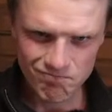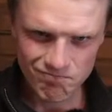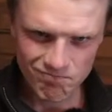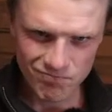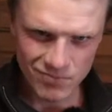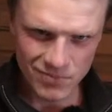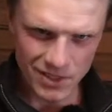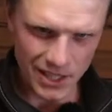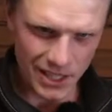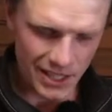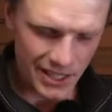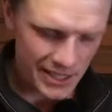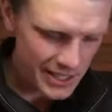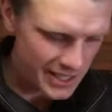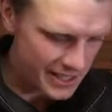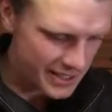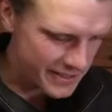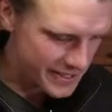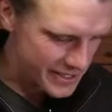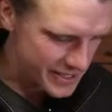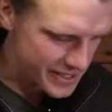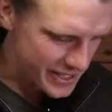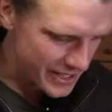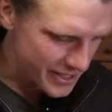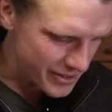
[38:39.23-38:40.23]
I like this.
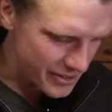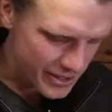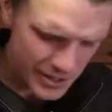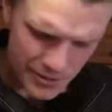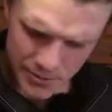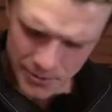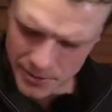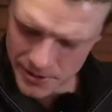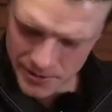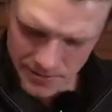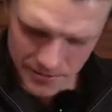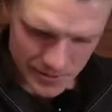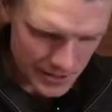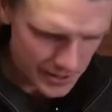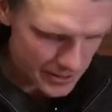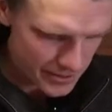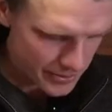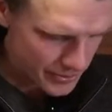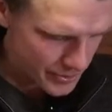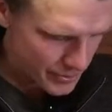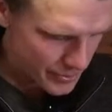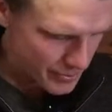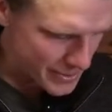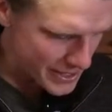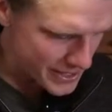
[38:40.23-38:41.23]
I don't want to
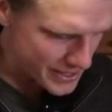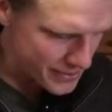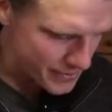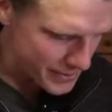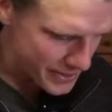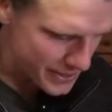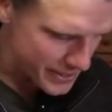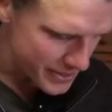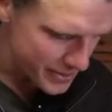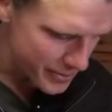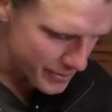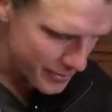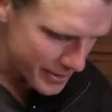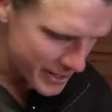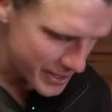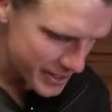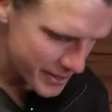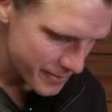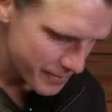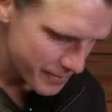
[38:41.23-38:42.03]
mess with it too much.